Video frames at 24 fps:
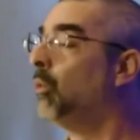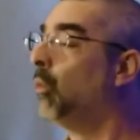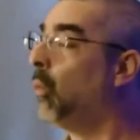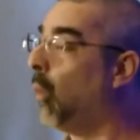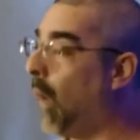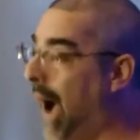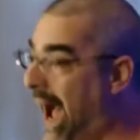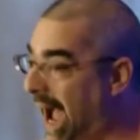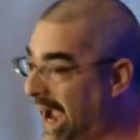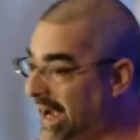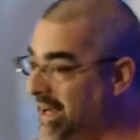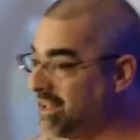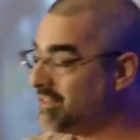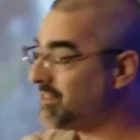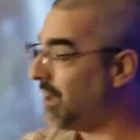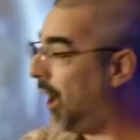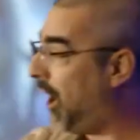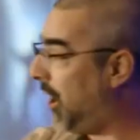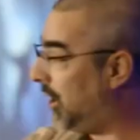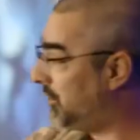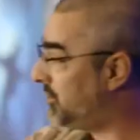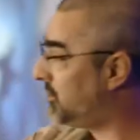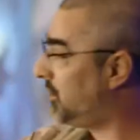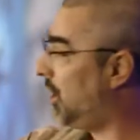Wine is
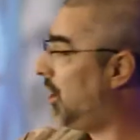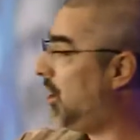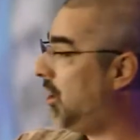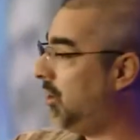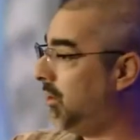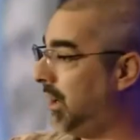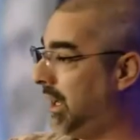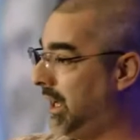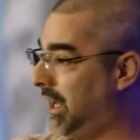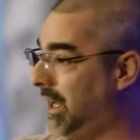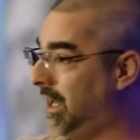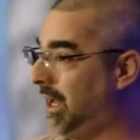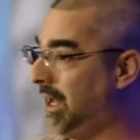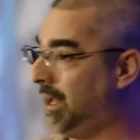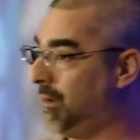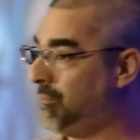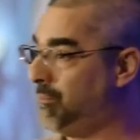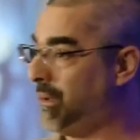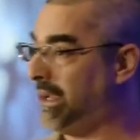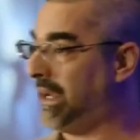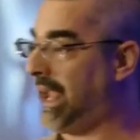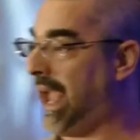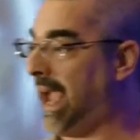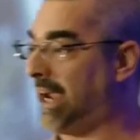also a
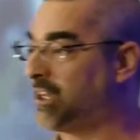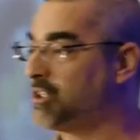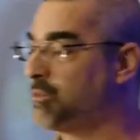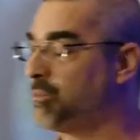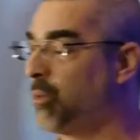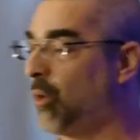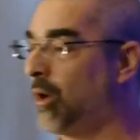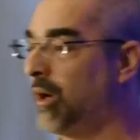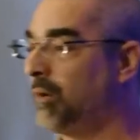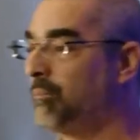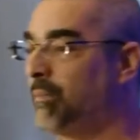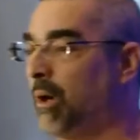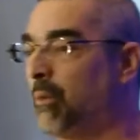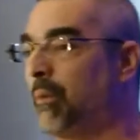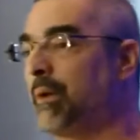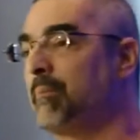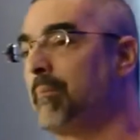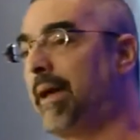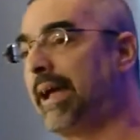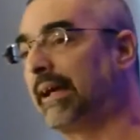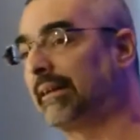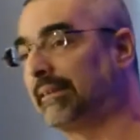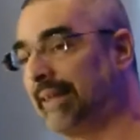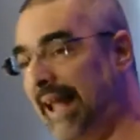big export, but we
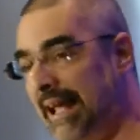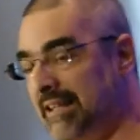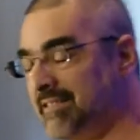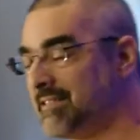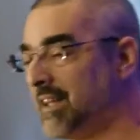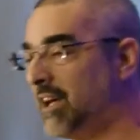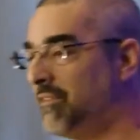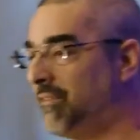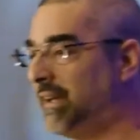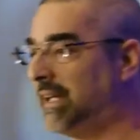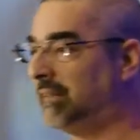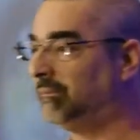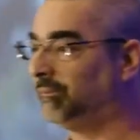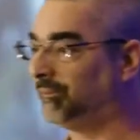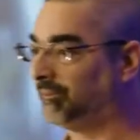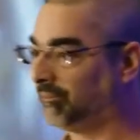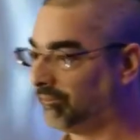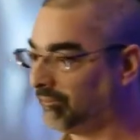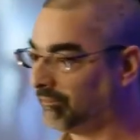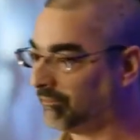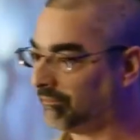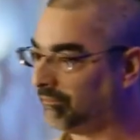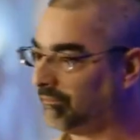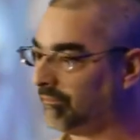make less of it.
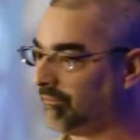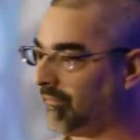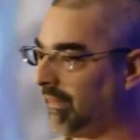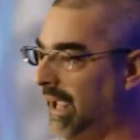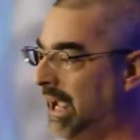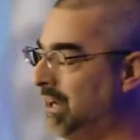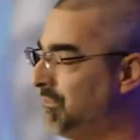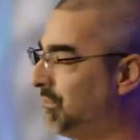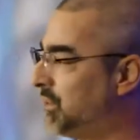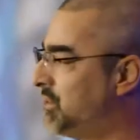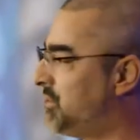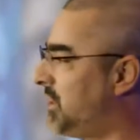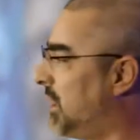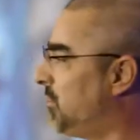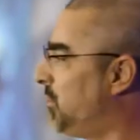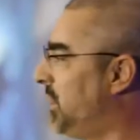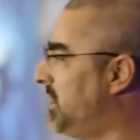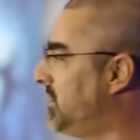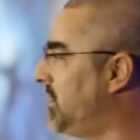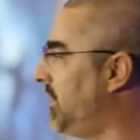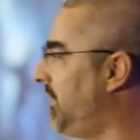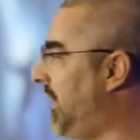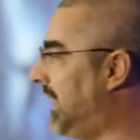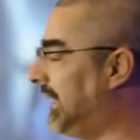And for some
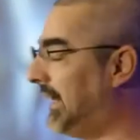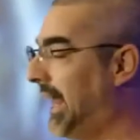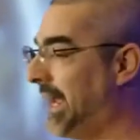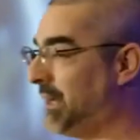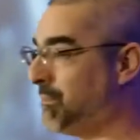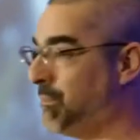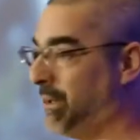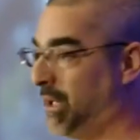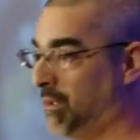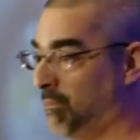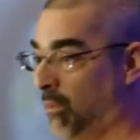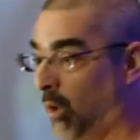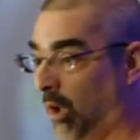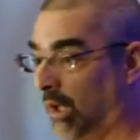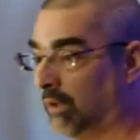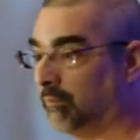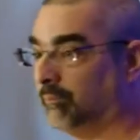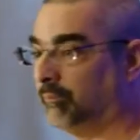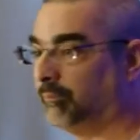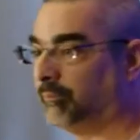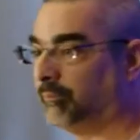reason, they like beer more.